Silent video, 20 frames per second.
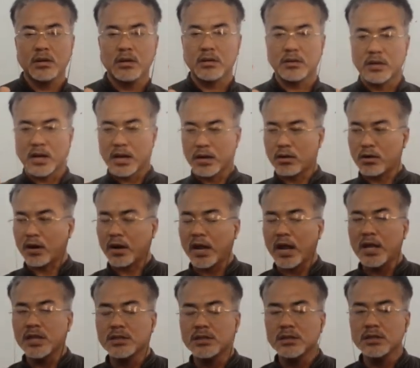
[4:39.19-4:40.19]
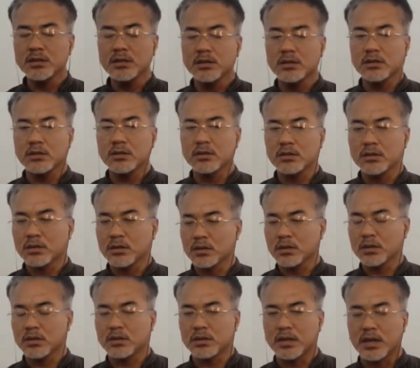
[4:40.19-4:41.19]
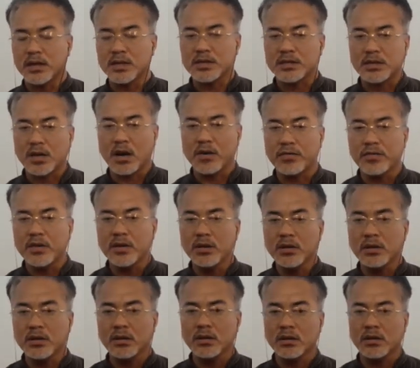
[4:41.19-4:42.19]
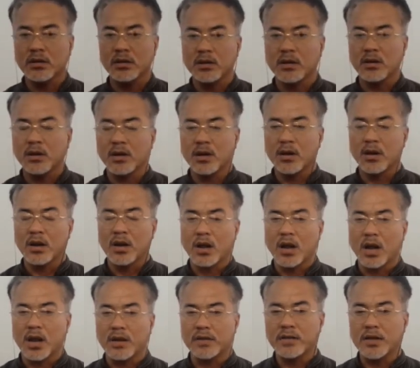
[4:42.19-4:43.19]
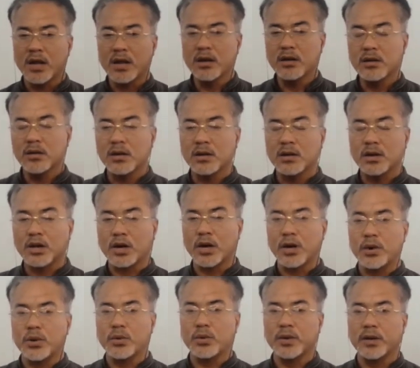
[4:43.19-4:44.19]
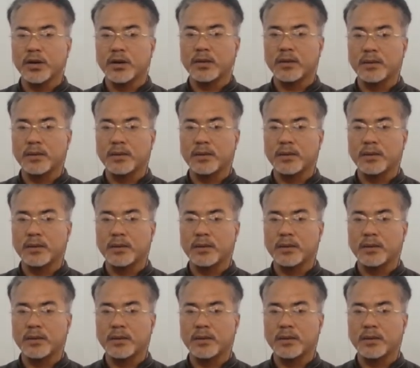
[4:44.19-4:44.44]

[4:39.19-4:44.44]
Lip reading: then organizing, then staffing, and then controlling.